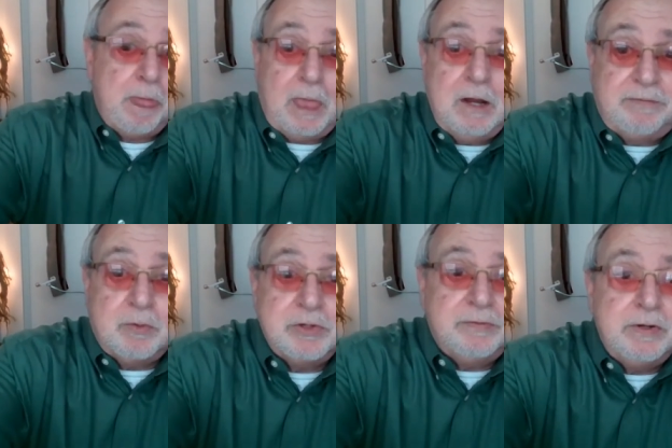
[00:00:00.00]
And if it were
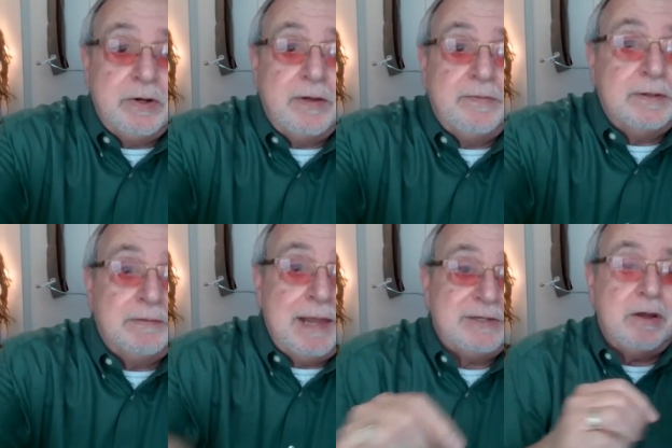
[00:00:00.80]
severe enough and
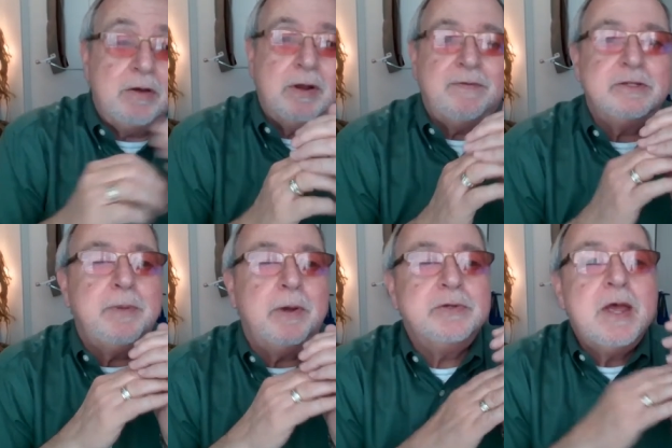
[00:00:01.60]
lasted long enough, I
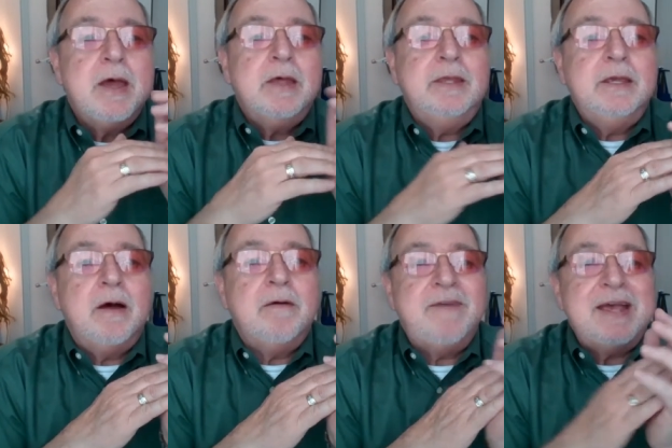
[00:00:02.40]
suppose.
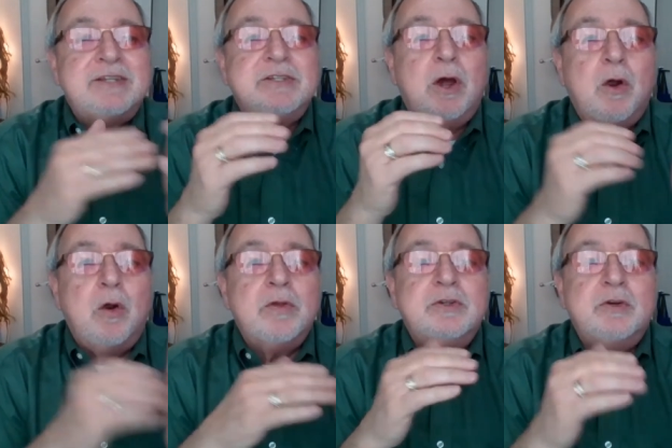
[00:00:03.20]
The fastest
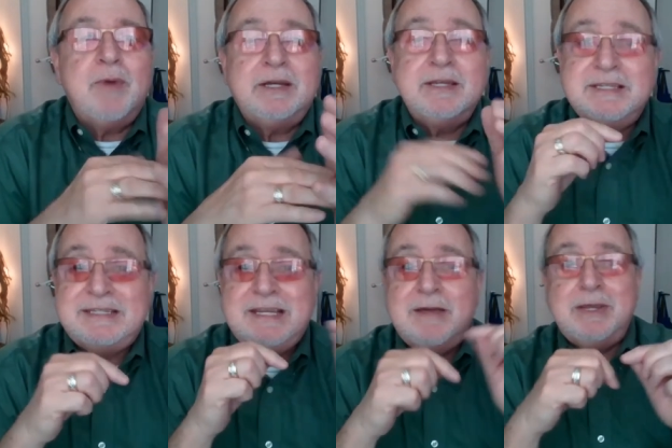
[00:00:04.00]
Earth-directed
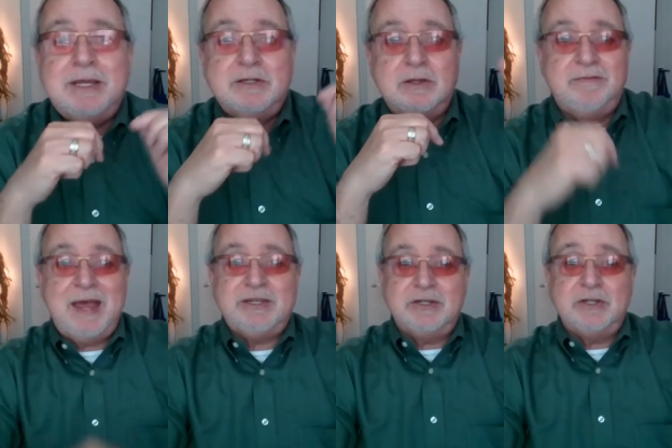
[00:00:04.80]
CME, so the
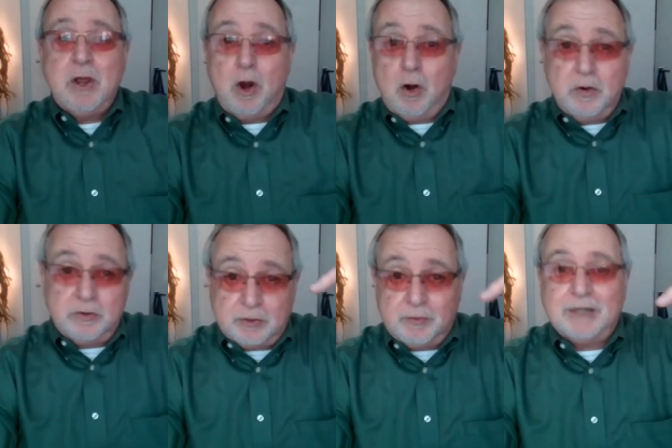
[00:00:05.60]
fastest
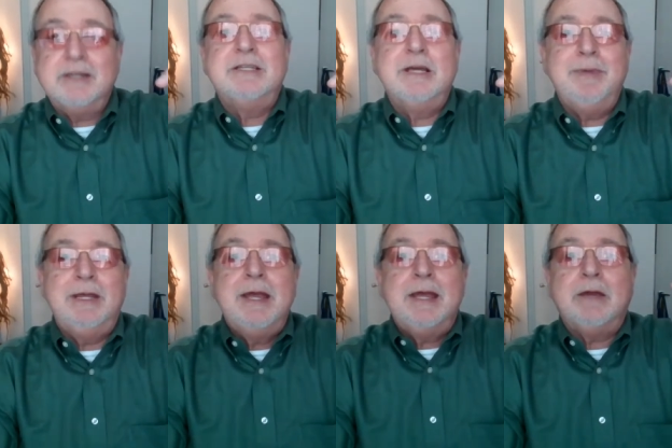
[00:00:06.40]
Earth-directed CME,
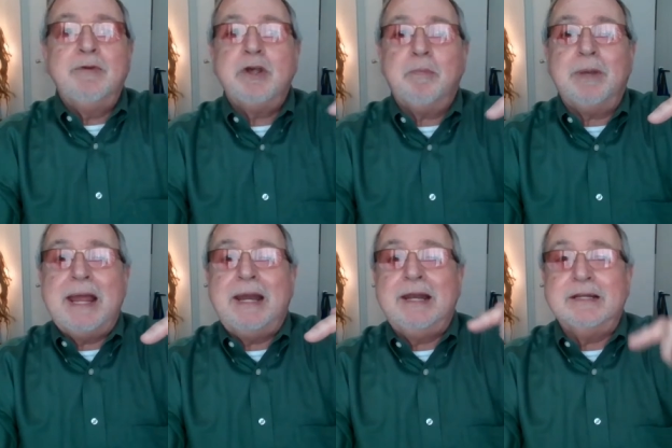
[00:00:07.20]
can reach our
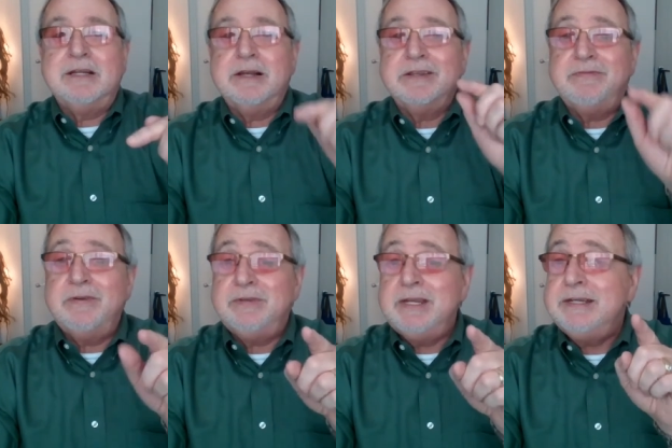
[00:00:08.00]
planet in as little as
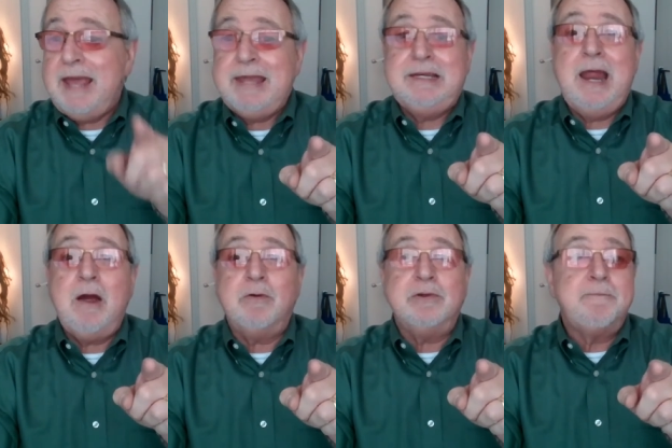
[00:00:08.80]
15 to 18
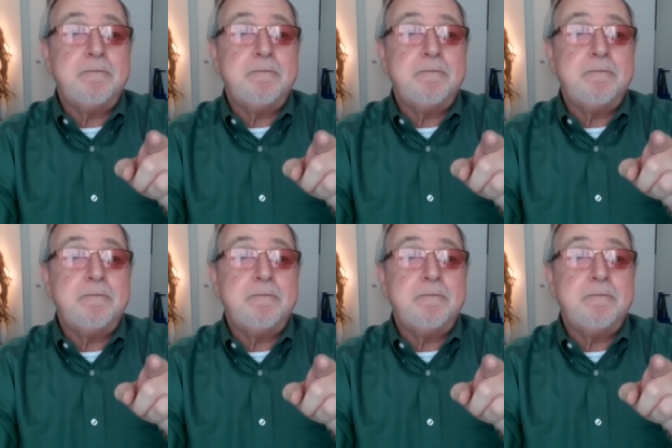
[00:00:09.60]
hours.